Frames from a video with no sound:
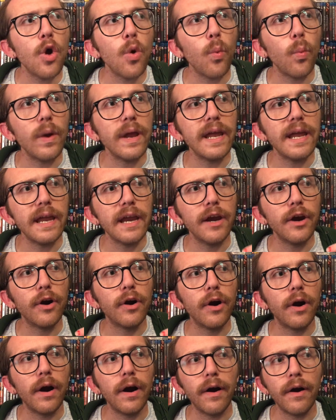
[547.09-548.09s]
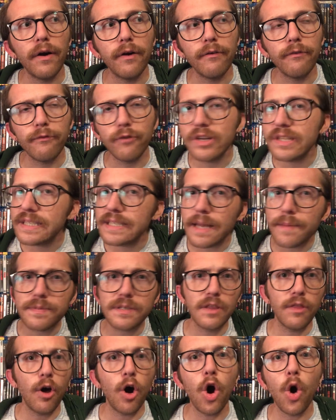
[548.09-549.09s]
We hear footsteps
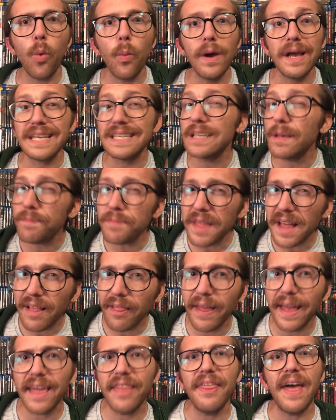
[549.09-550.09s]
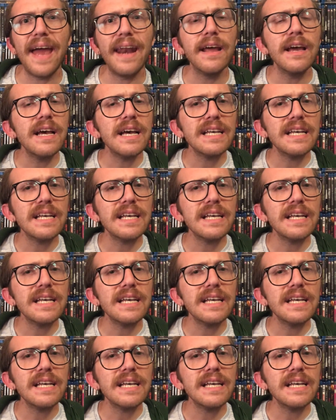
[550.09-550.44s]
in the hallway, something like that.